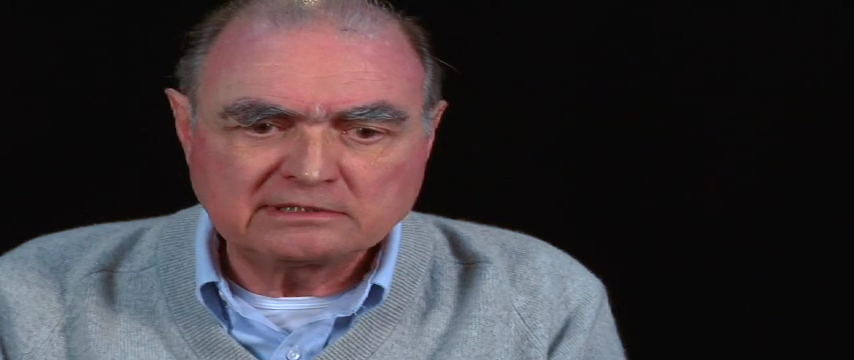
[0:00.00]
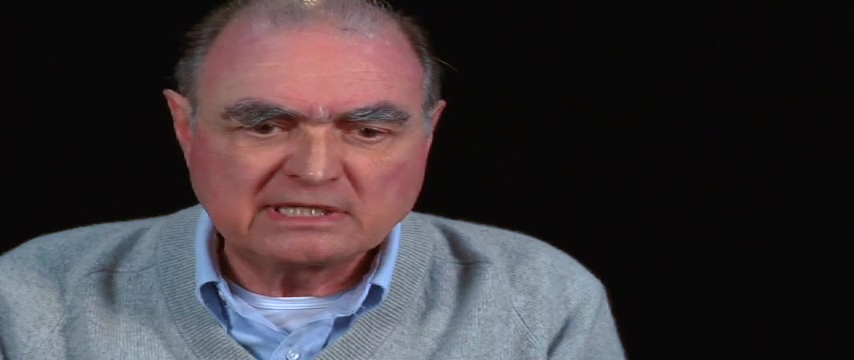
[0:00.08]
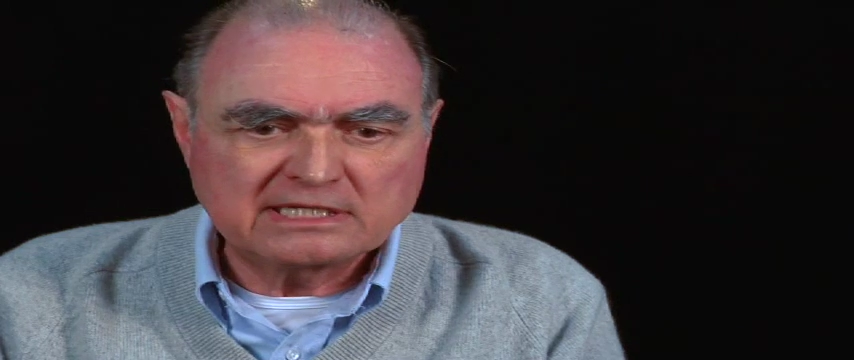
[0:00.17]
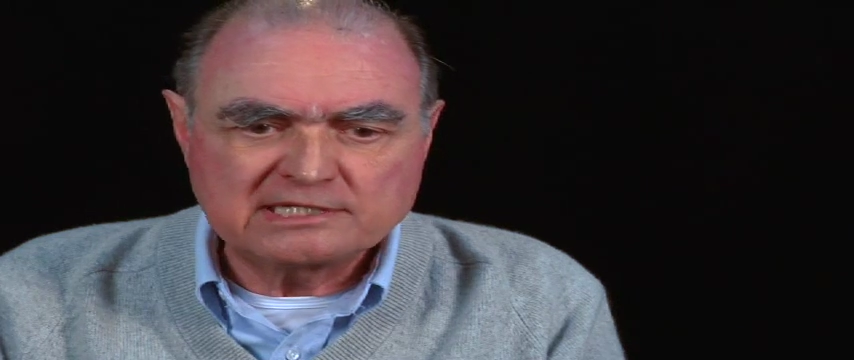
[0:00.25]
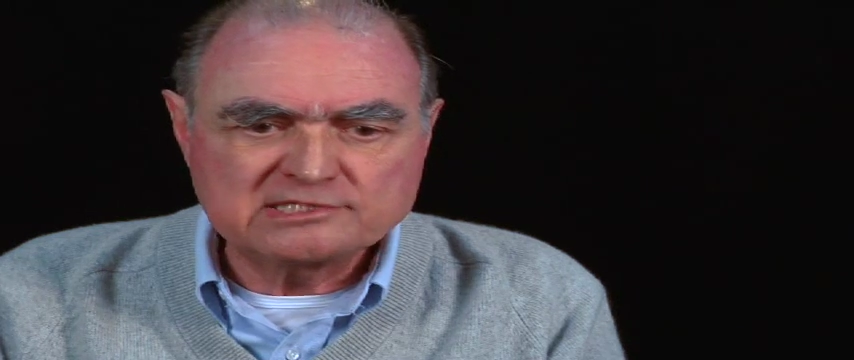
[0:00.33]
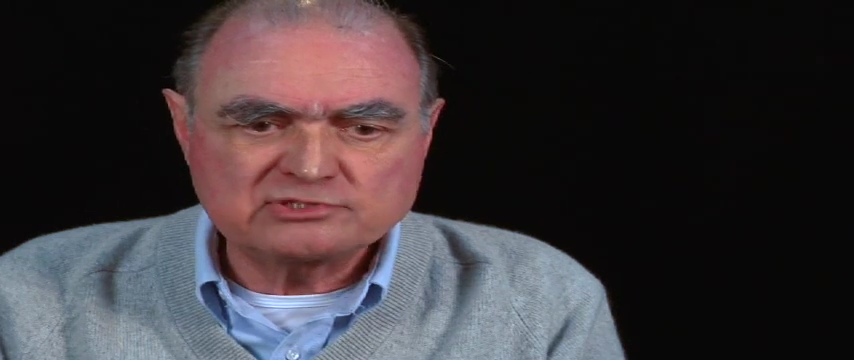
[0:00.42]

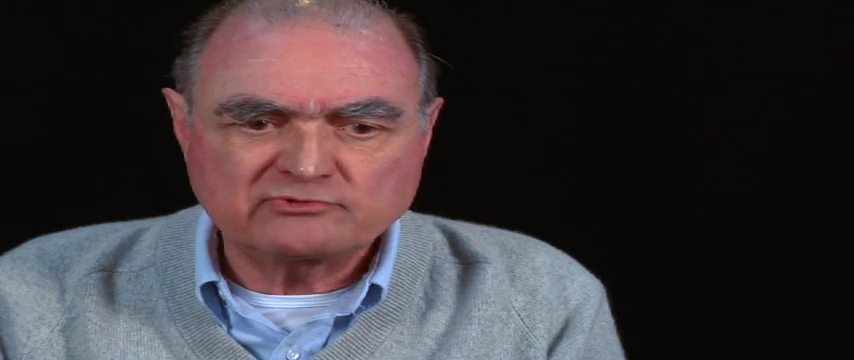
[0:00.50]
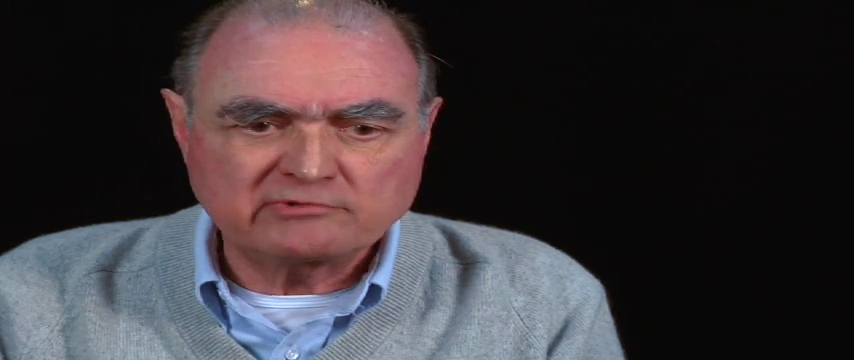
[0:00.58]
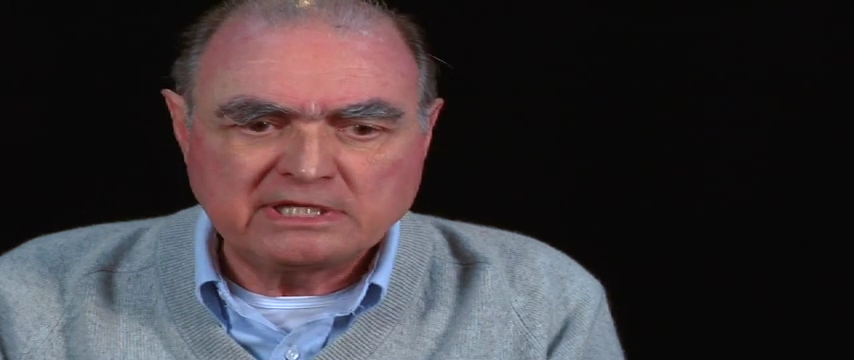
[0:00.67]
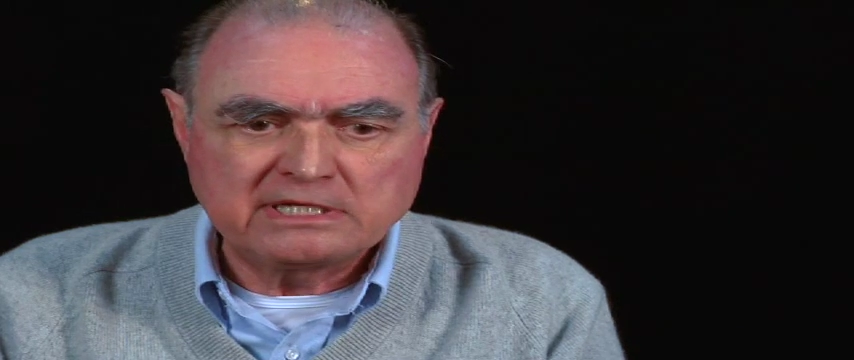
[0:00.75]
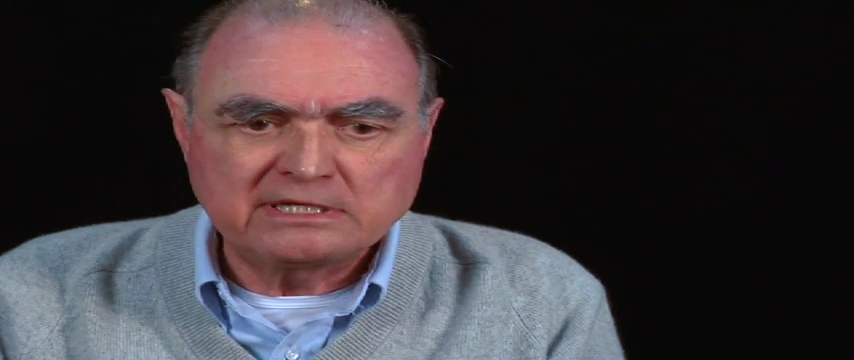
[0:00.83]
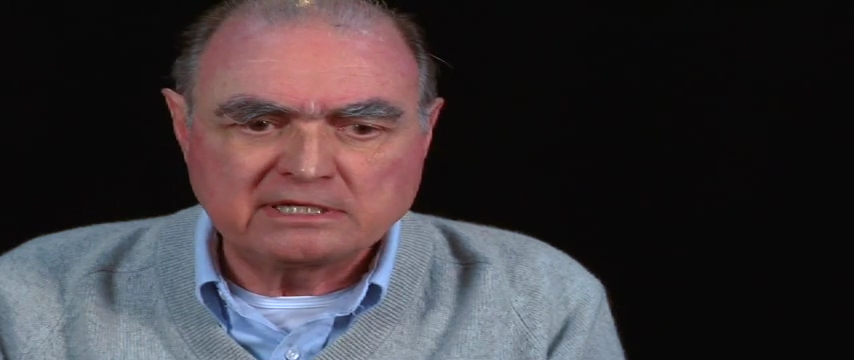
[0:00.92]
that is
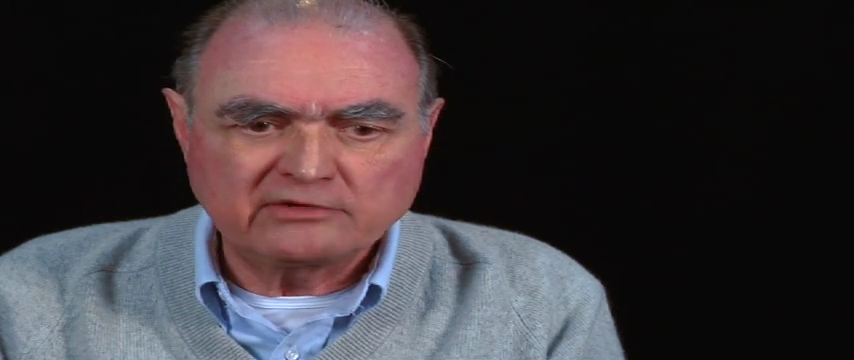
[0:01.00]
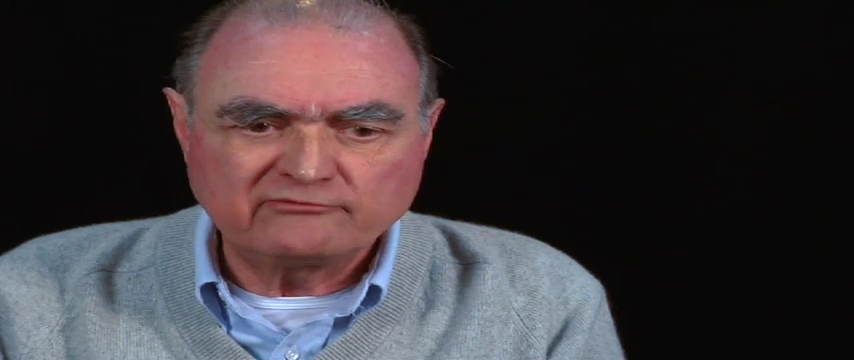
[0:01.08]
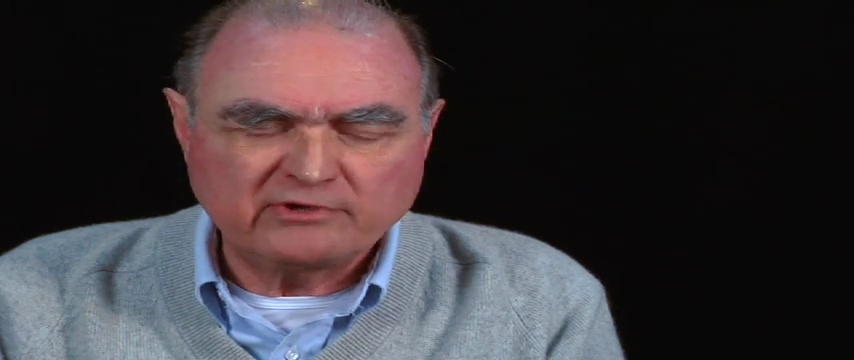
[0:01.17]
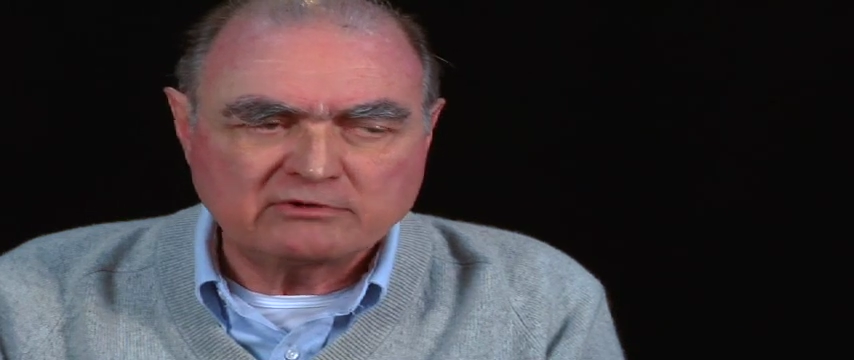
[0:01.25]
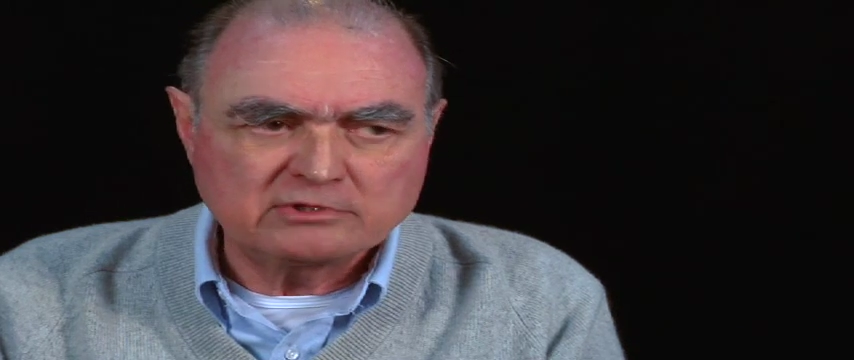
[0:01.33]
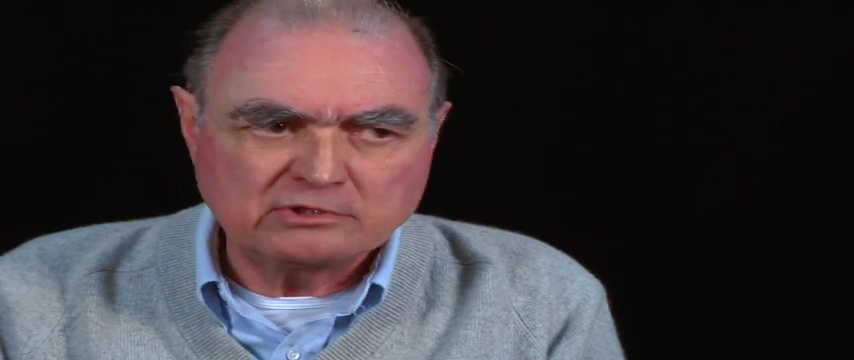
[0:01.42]
really a
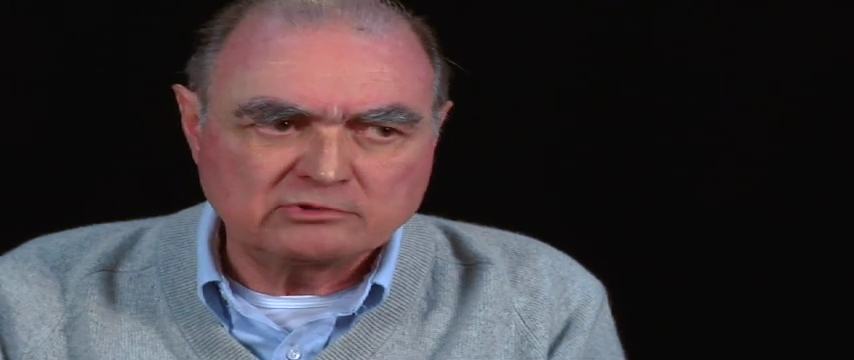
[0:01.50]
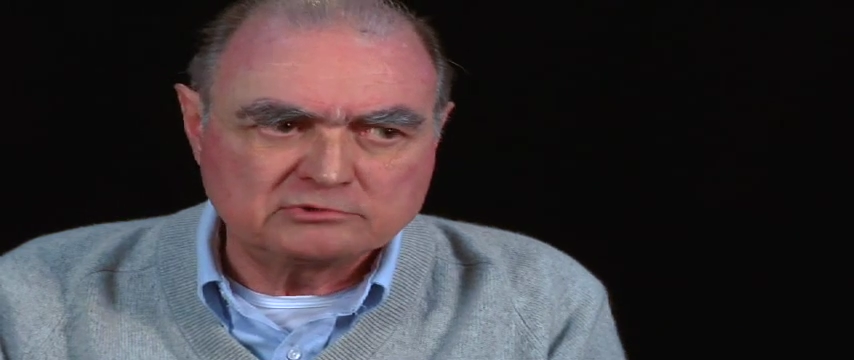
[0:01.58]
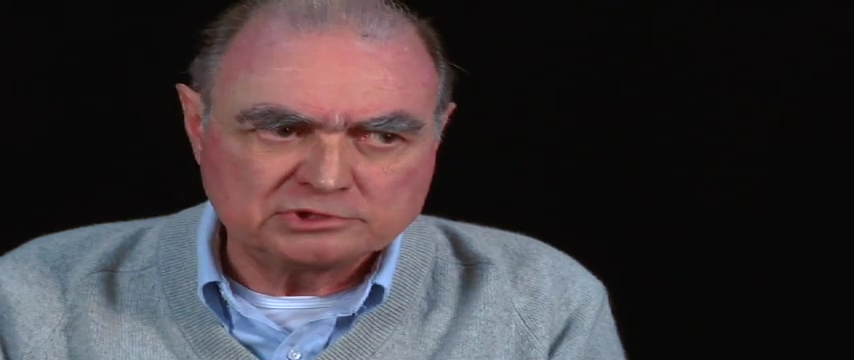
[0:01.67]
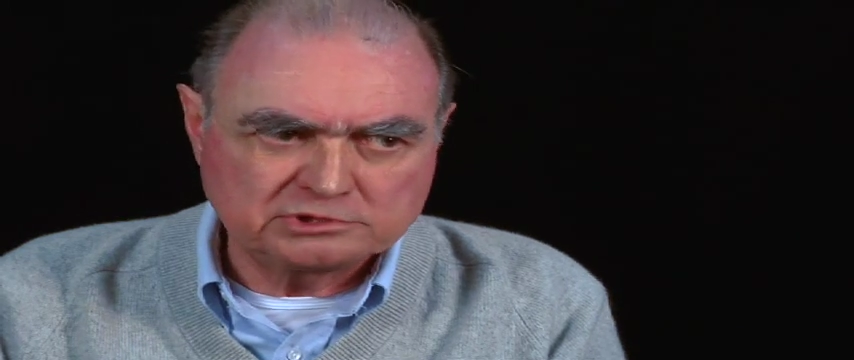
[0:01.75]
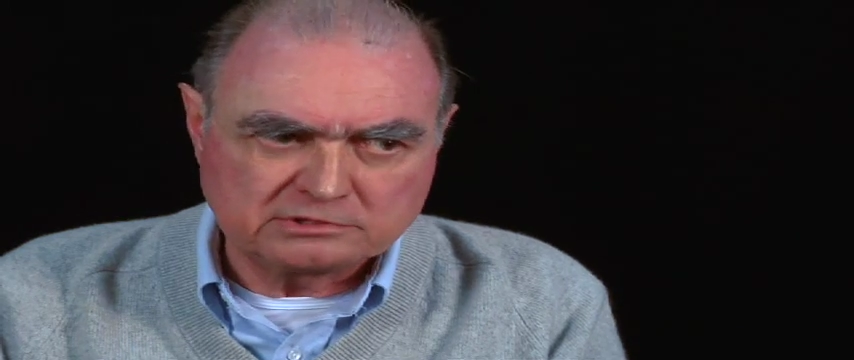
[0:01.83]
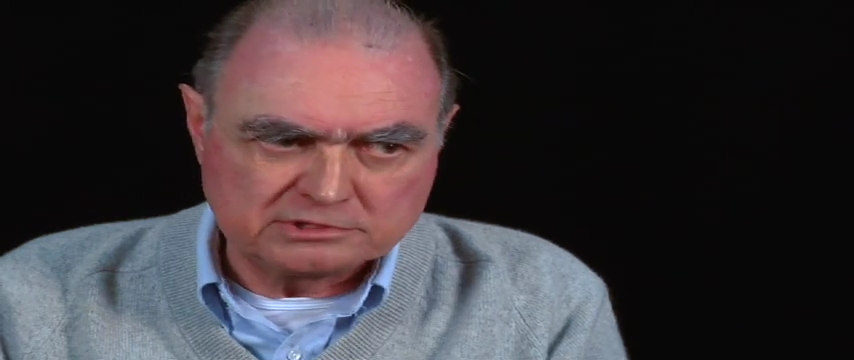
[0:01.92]
very
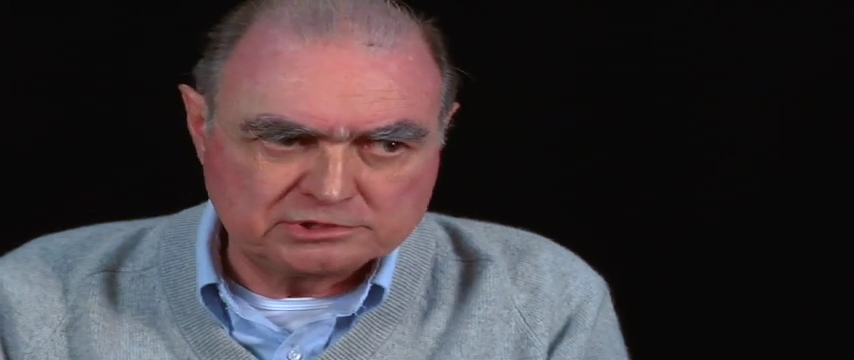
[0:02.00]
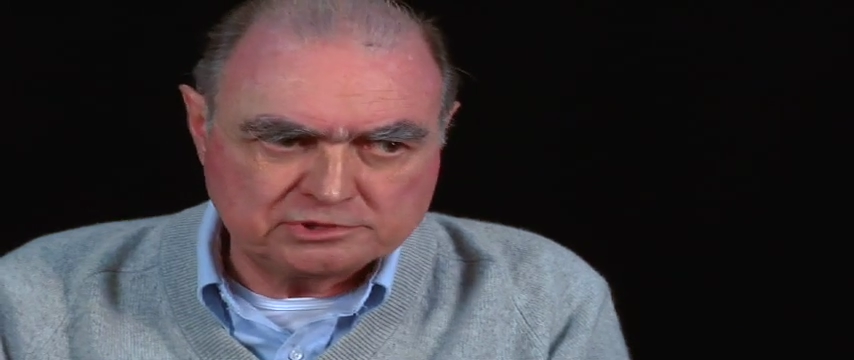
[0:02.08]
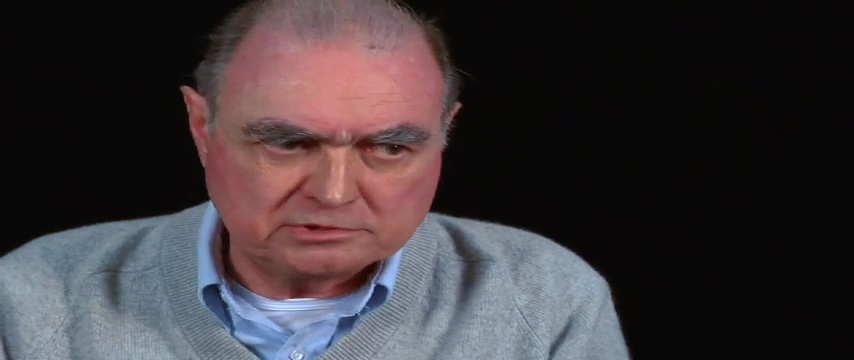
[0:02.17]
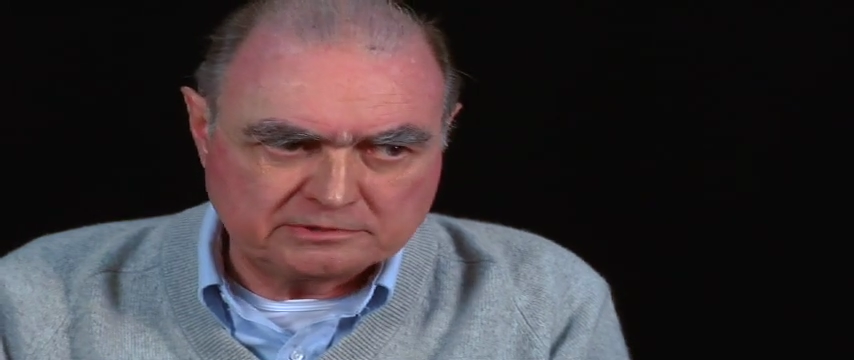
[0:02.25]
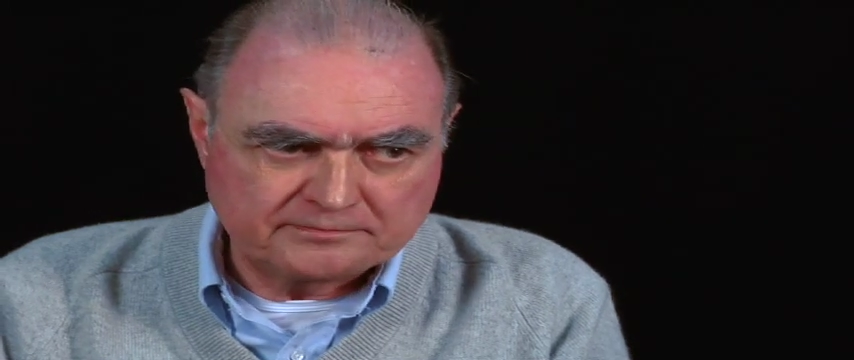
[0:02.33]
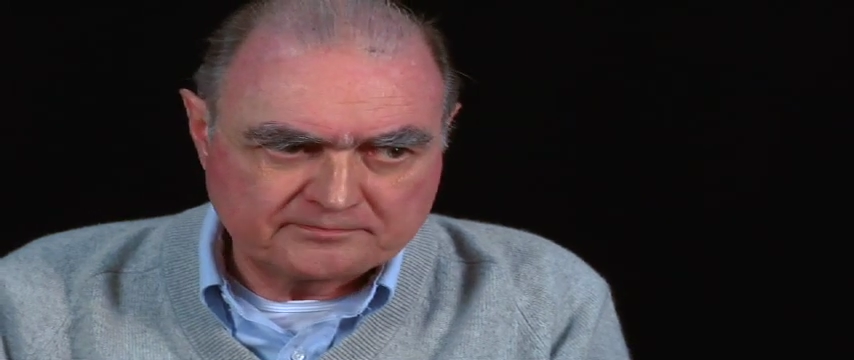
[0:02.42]
crucial issue.